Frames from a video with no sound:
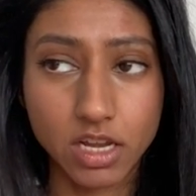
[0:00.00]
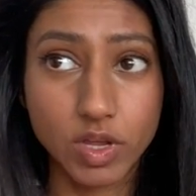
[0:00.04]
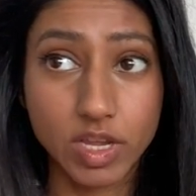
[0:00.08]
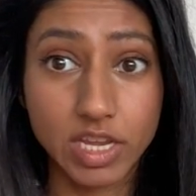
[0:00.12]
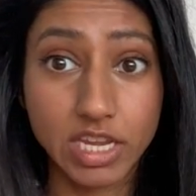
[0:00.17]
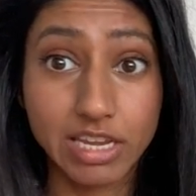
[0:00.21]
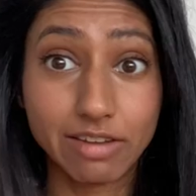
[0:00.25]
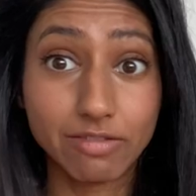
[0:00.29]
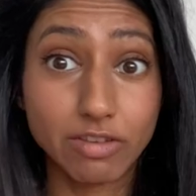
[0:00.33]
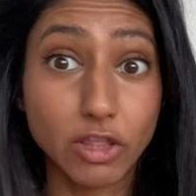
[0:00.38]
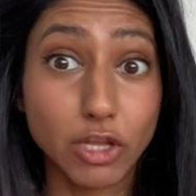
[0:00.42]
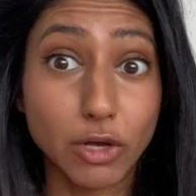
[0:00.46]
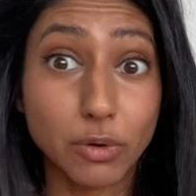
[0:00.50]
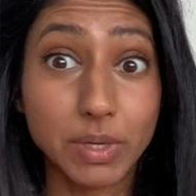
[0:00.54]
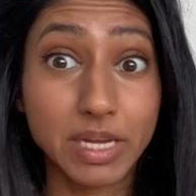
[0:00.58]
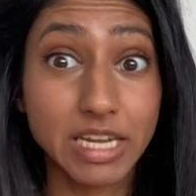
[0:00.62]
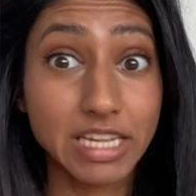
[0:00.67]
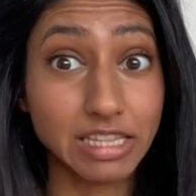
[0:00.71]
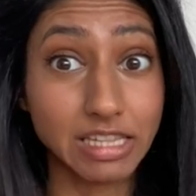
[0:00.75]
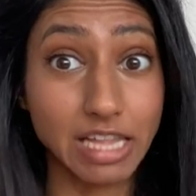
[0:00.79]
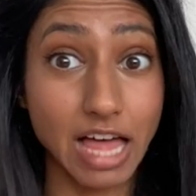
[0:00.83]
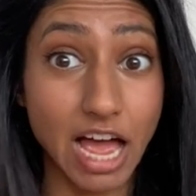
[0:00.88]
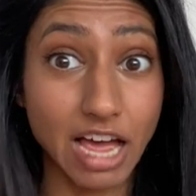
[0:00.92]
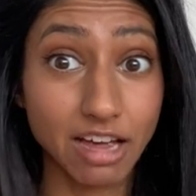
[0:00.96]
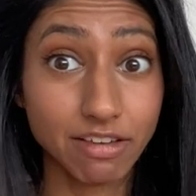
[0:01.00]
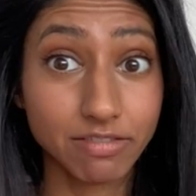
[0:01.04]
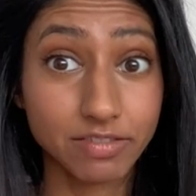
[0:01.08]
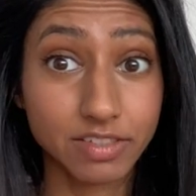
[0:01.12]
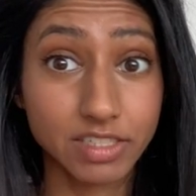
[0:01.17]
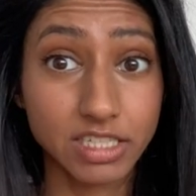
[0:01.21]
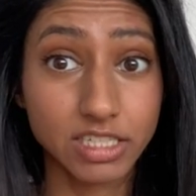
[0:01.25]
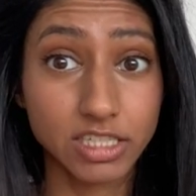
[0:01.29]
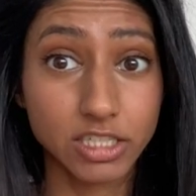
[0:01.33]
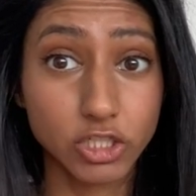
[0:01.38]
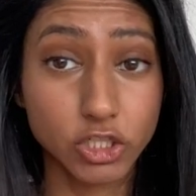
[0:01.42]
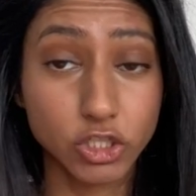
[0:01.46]
even though he
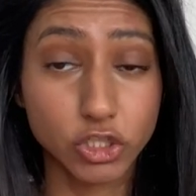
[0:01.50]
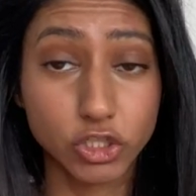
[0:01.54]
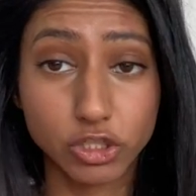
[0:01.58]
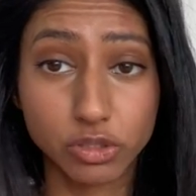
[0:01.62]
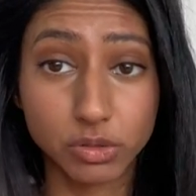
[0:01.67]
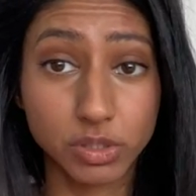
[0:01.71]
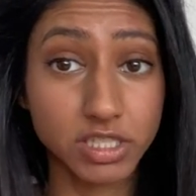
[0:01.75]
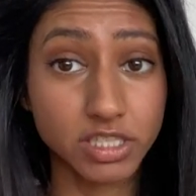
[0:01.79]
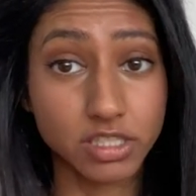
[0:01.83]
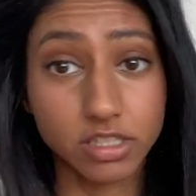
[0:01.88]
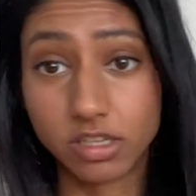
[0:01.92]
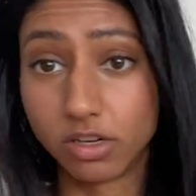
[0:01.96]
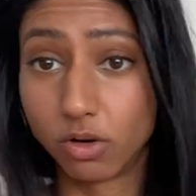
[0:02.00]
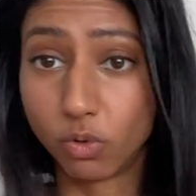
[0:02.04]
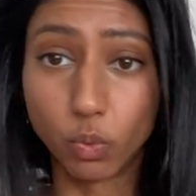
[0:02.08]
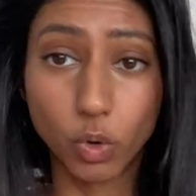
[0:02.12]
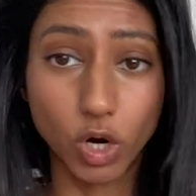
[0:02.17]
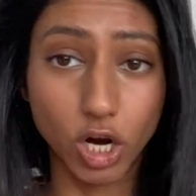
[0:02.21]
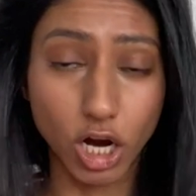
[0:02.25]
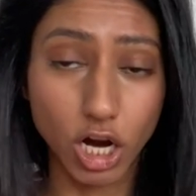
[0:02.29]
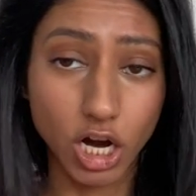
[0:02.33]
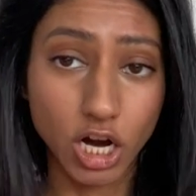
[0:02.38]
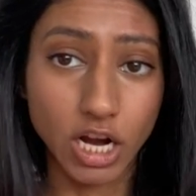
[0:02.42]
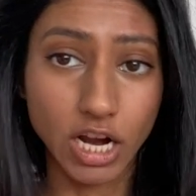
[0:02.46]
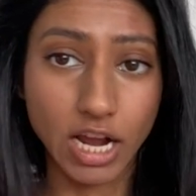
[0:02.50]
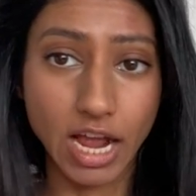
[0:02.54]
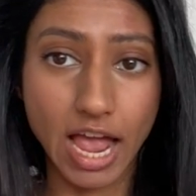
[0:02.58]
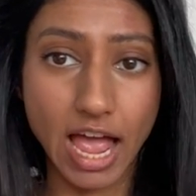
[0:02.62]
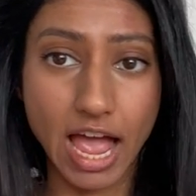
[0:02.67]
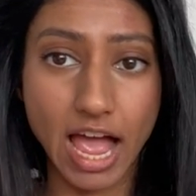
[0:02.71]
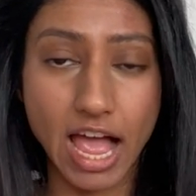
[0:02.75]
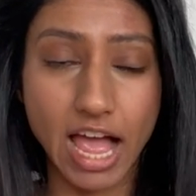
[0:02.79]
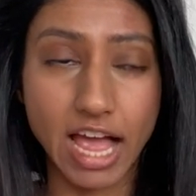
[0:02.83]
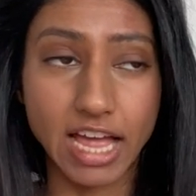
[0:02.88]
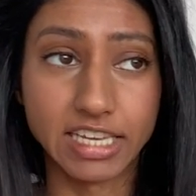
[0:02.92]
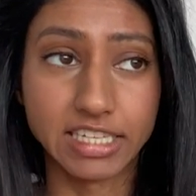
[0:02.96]
left to do his little work
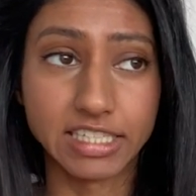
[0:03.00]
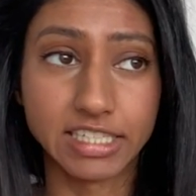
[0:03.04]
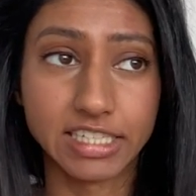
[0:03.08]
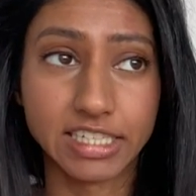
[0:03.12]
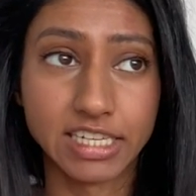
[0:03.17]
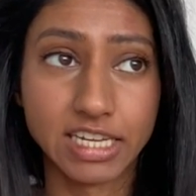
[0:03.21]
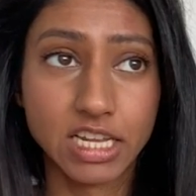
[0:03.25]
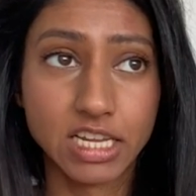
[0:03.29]
and,